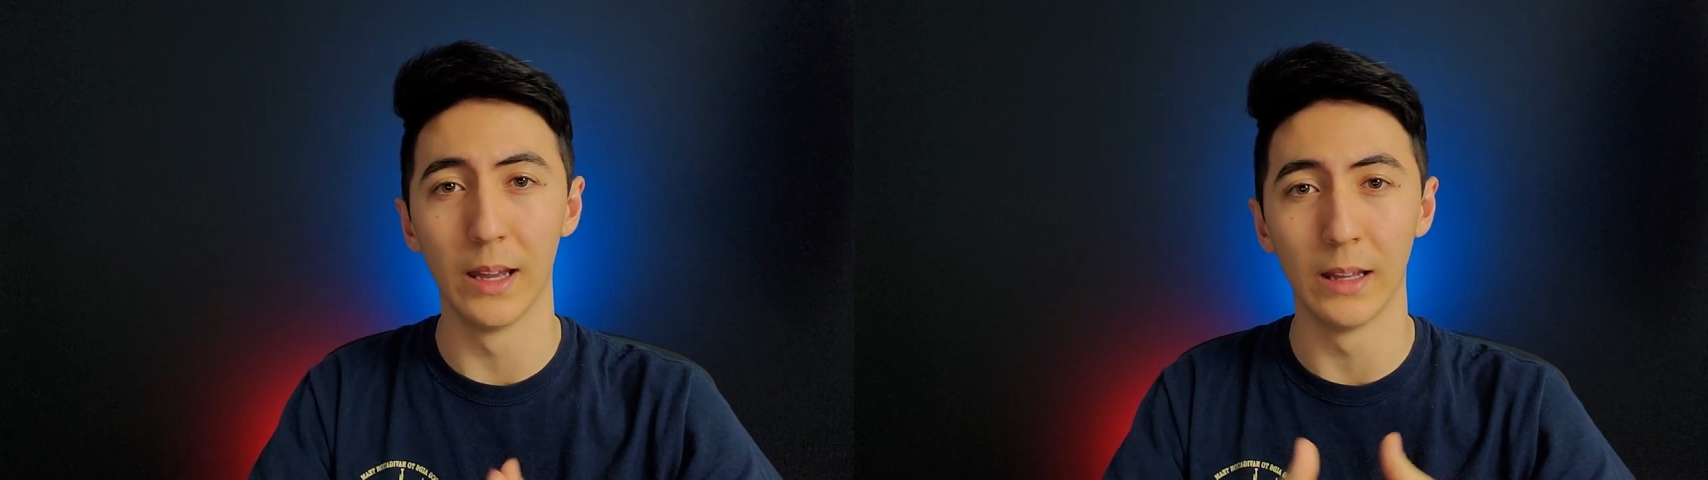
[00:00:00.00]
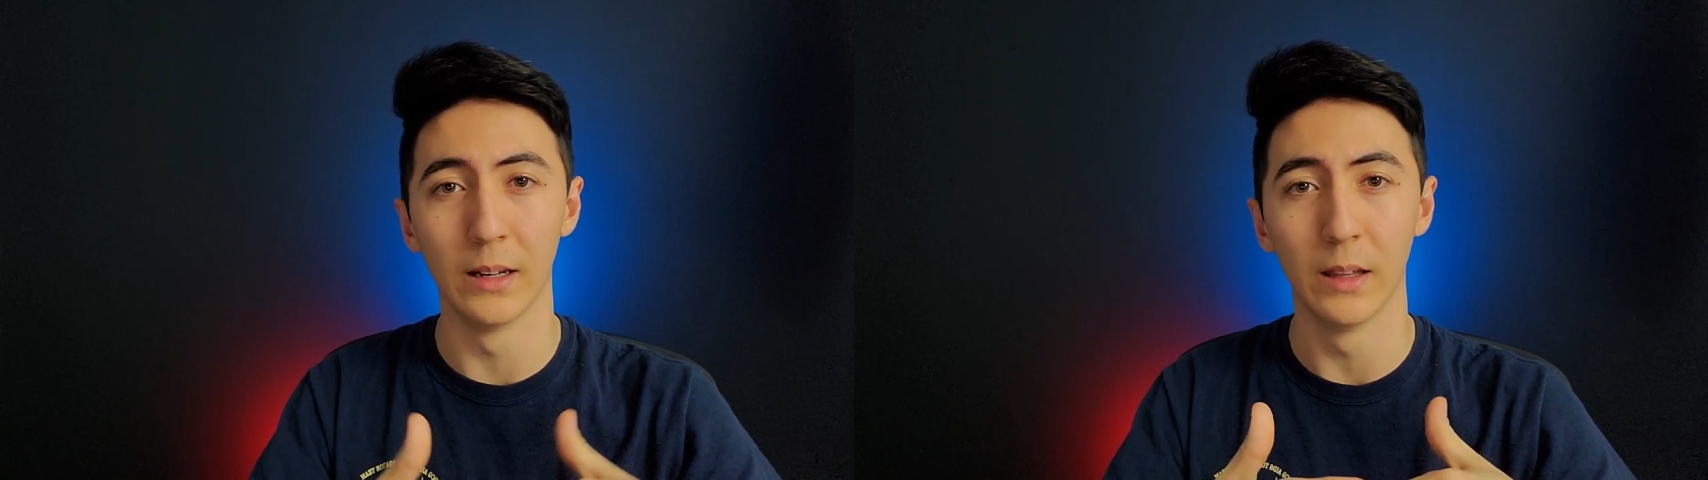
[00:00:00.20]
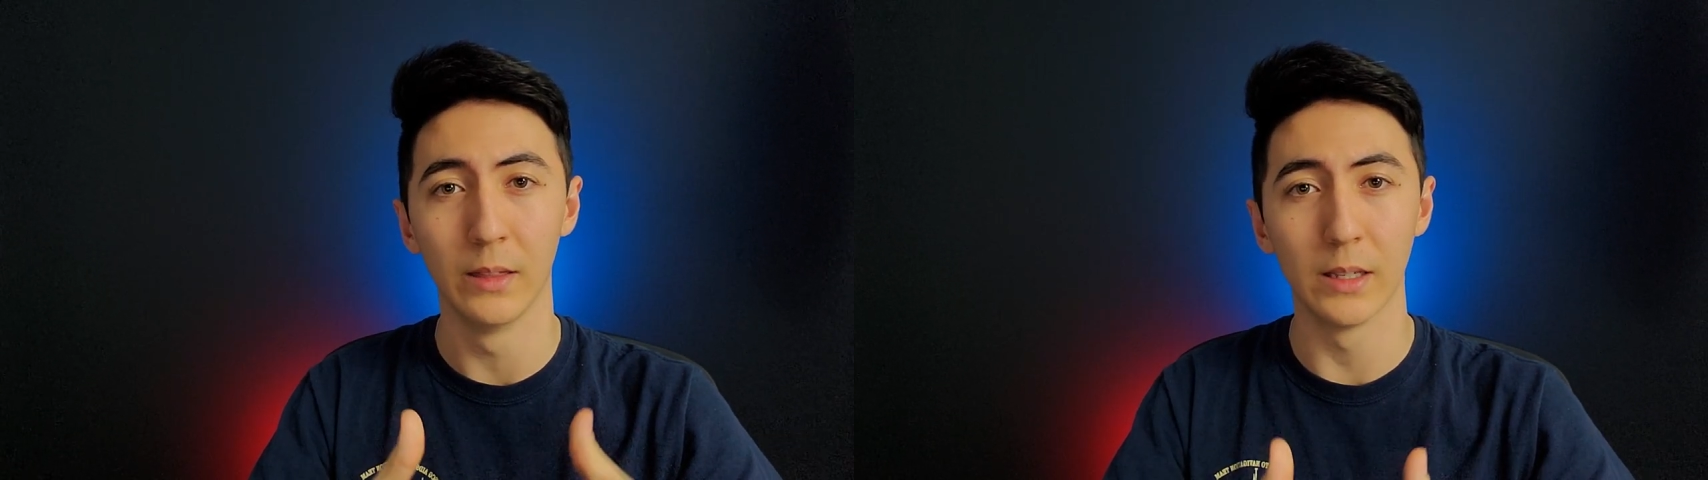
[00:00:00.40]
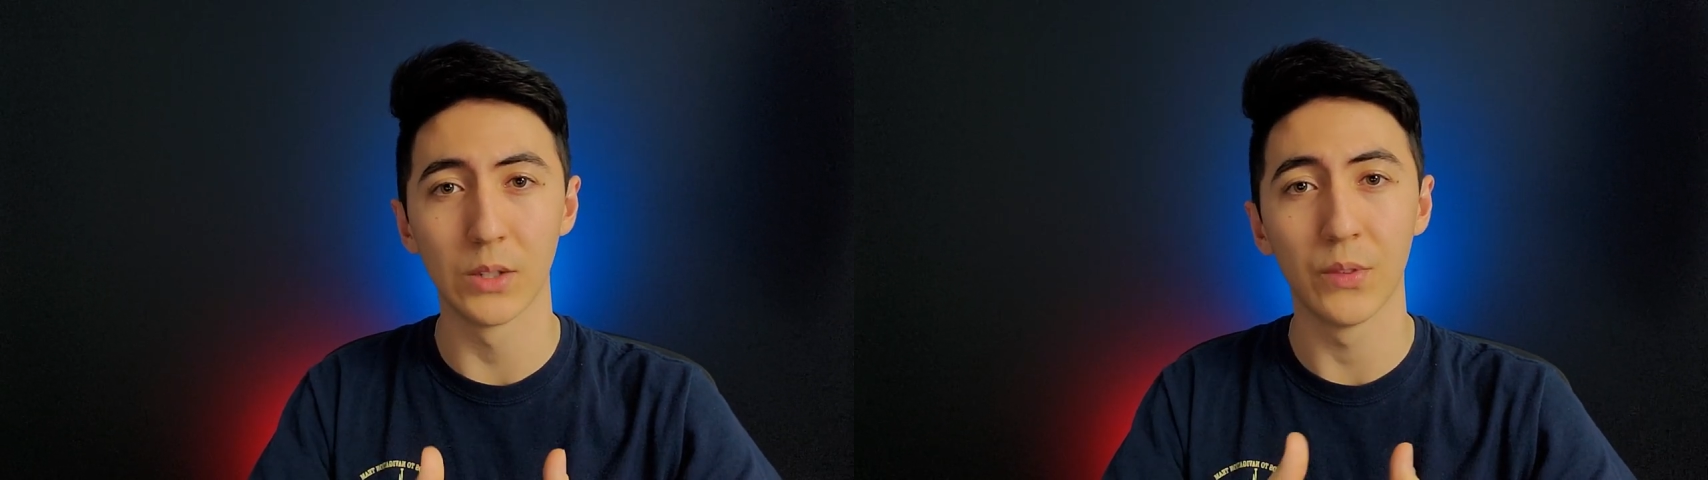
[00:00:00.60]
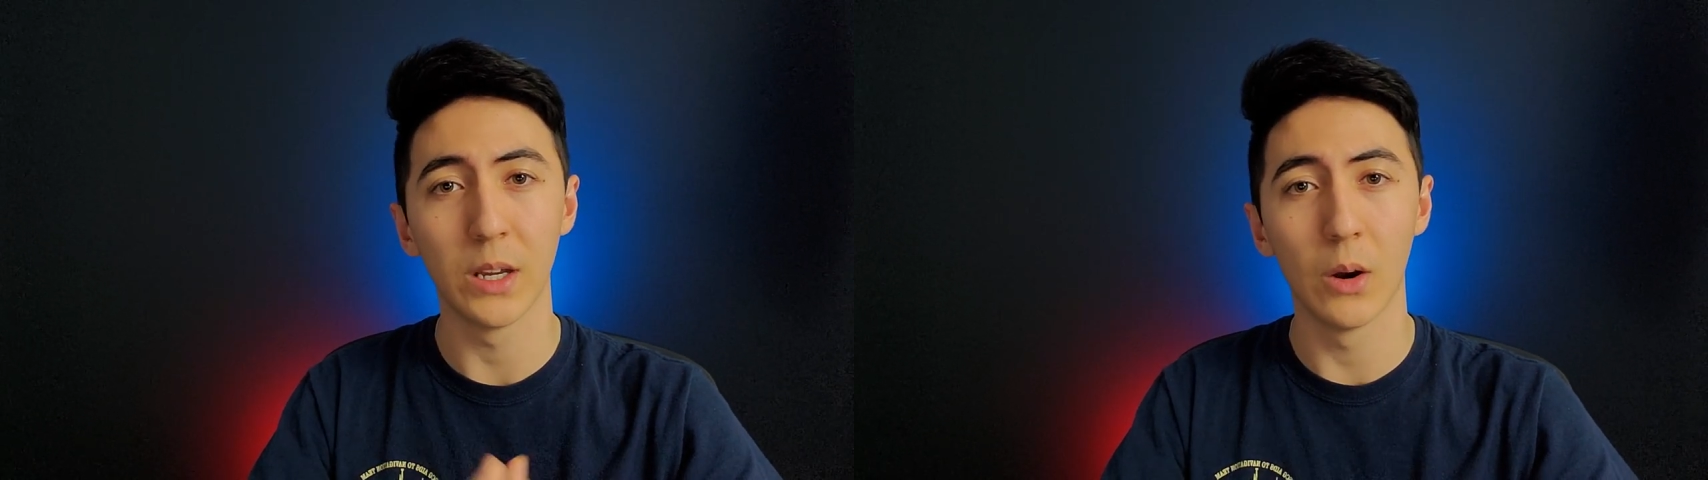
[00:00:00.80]
and in
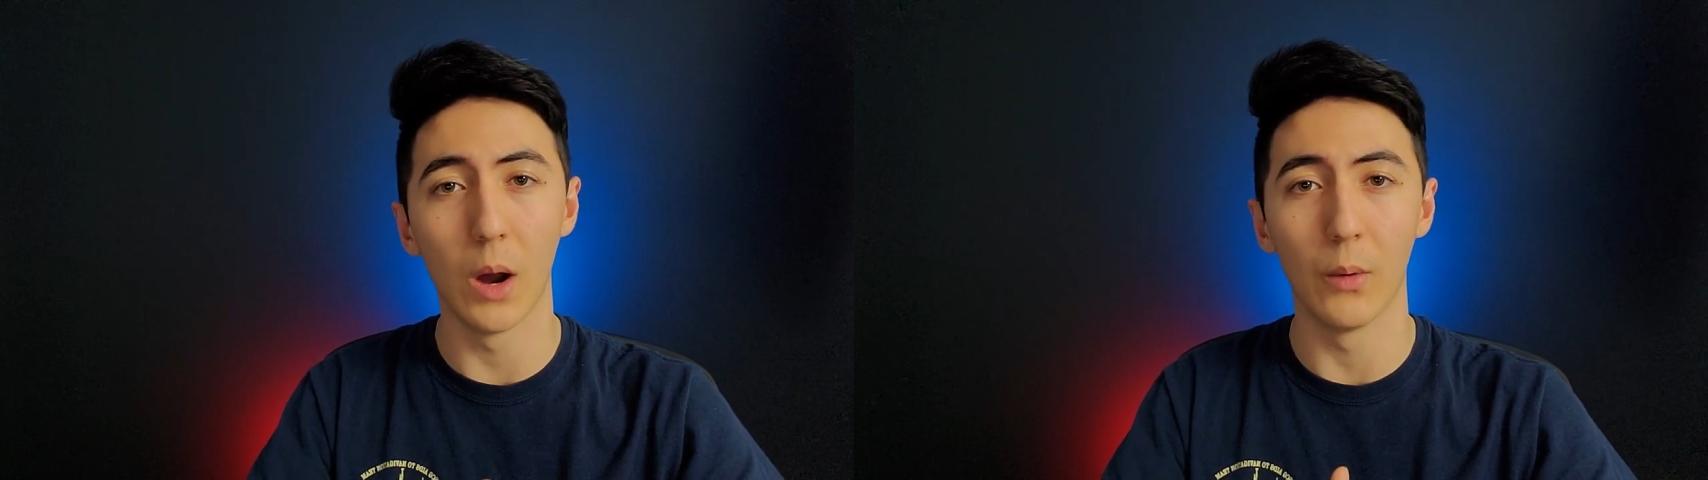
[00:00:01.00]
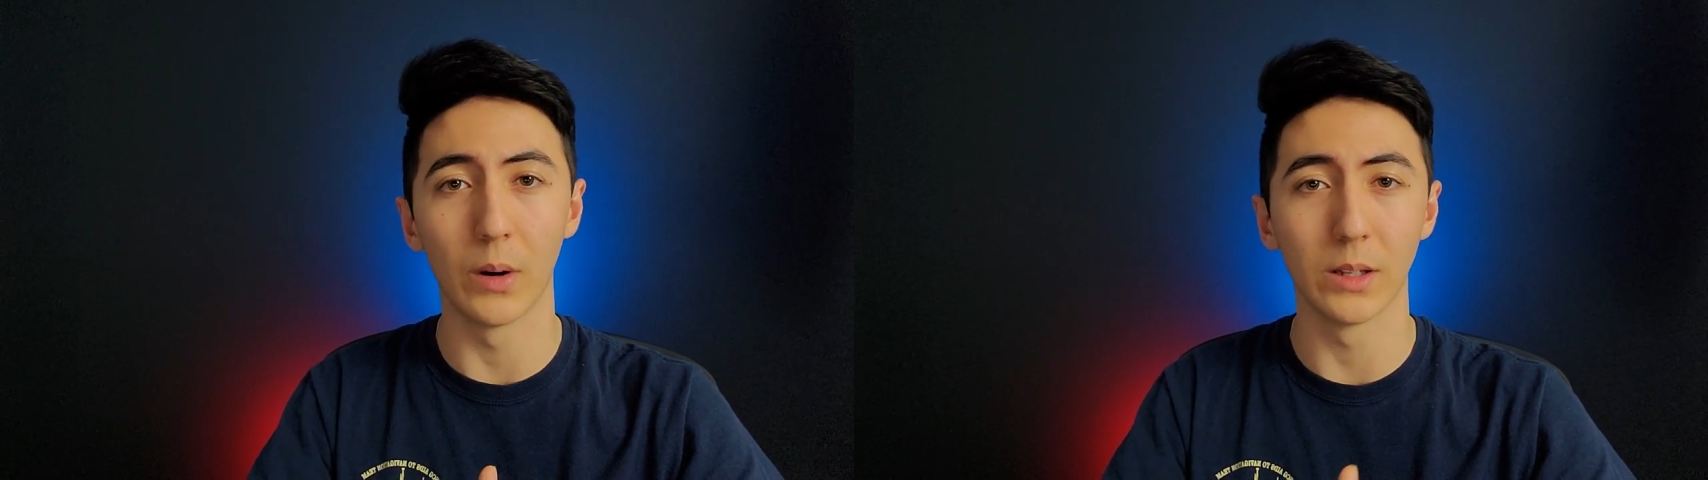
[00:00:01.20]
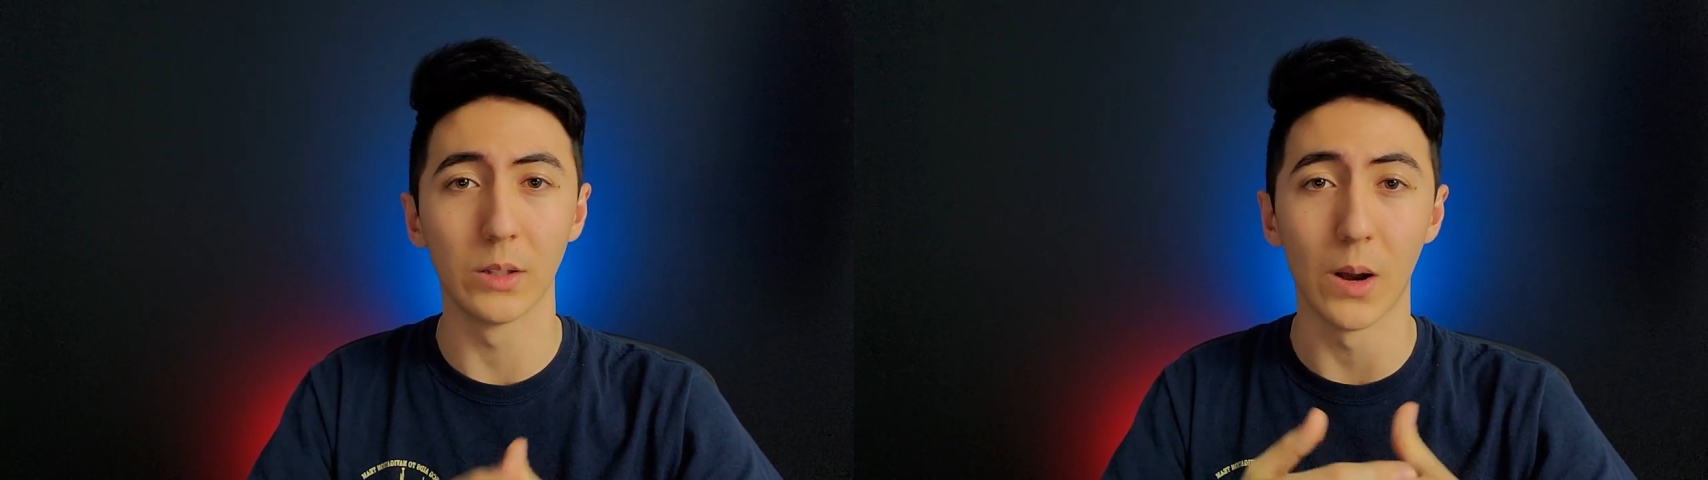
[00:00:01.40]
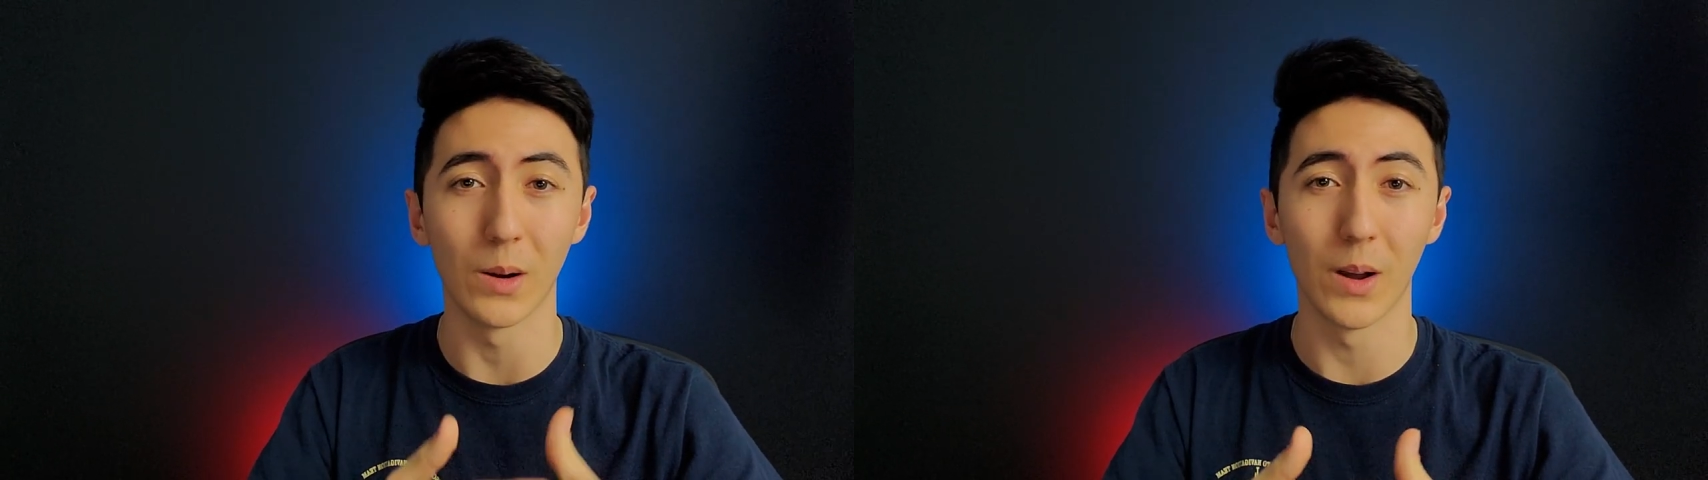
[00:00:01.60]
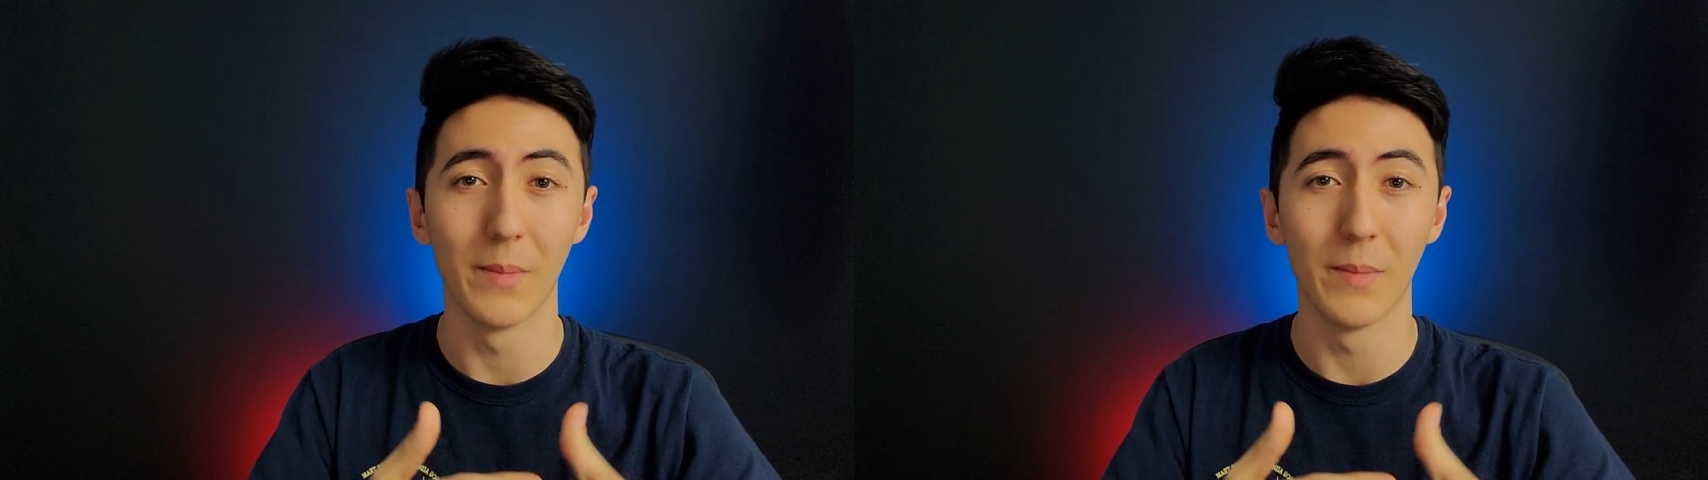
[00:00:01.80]
this video I wanted to talk